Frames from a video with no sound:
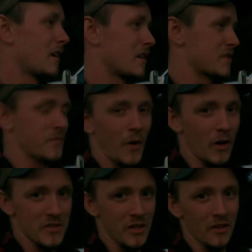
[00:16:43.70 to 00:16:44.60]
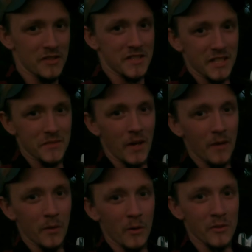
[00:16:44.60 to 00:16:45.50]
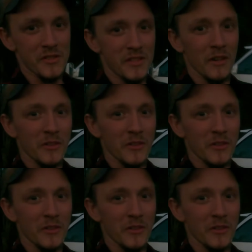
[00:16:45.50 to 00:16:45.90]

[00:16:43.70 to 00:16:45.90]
As far as all 6.5 owners go,